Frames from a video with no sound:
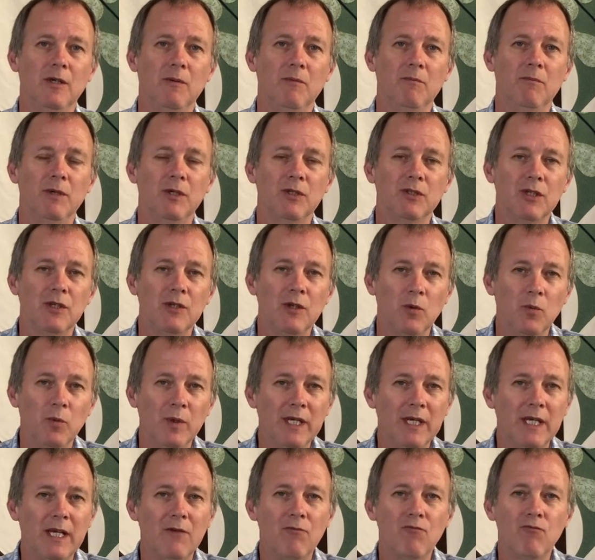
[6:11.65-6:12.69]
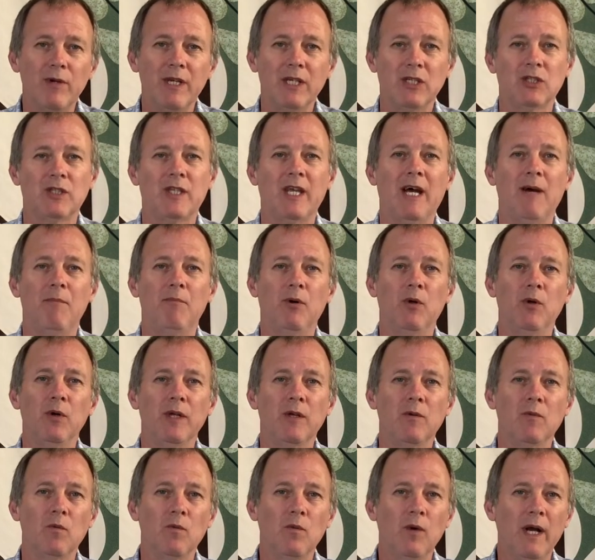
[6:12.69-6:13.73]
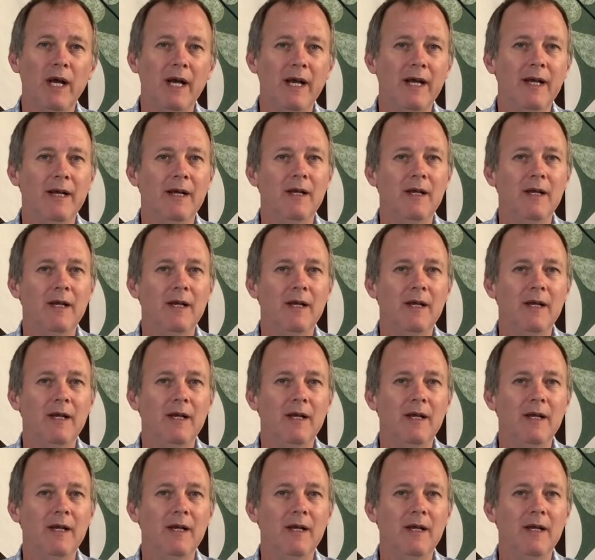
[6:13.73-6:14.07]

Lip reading: but so that we can reach that point where